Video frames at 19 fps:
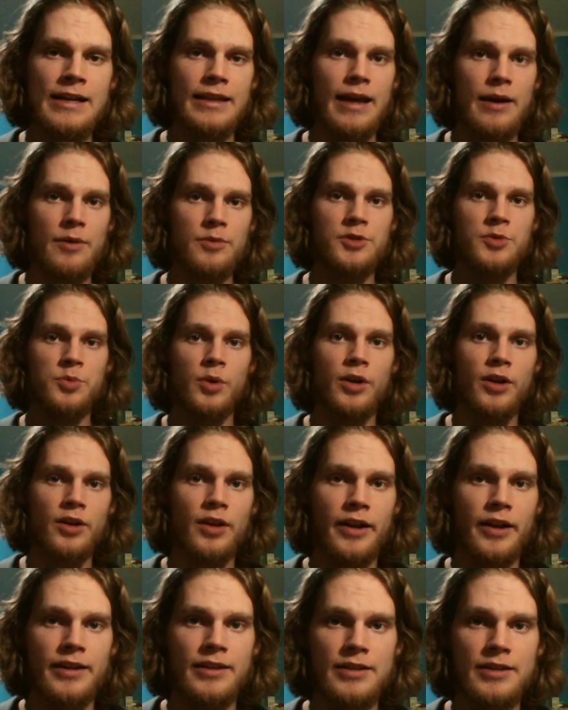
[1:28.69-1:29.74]
That was where
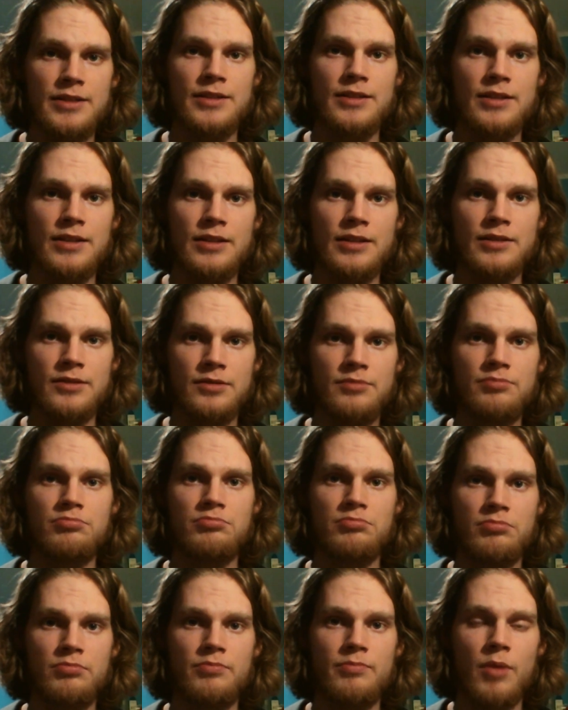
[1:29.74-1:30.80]
like these
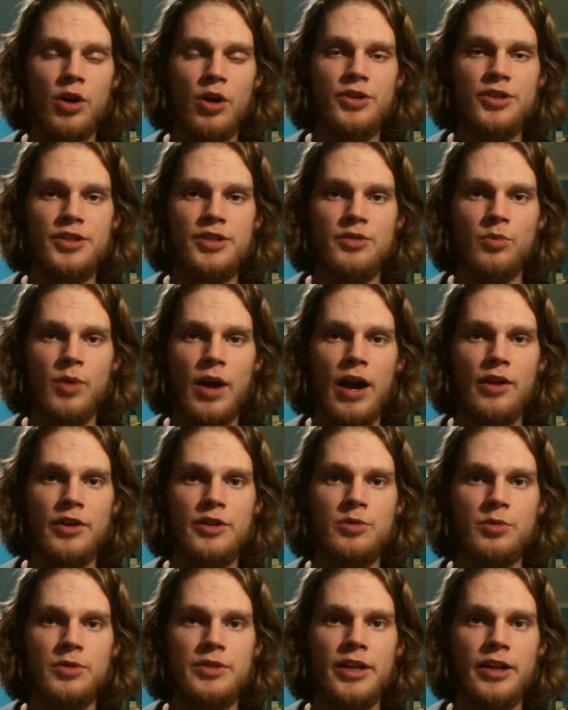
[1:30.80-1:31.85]
marches and
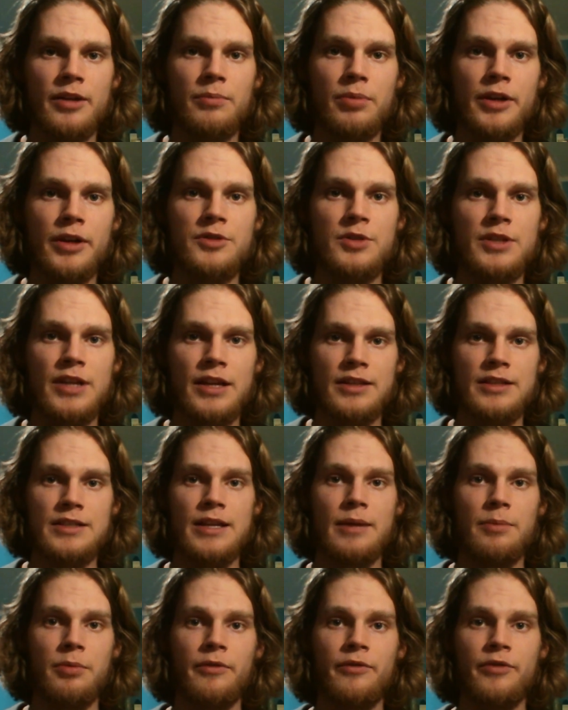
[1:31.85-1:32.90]
rallies were taking place, was at the
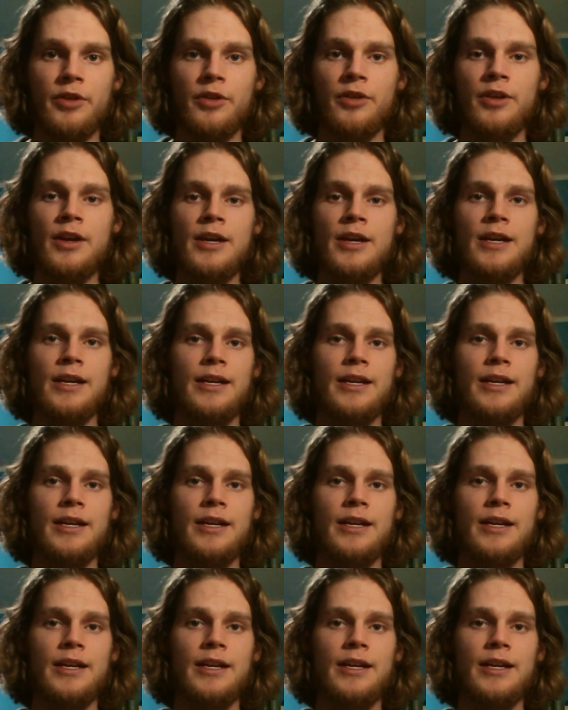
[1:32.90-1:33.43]
Zeppelin field,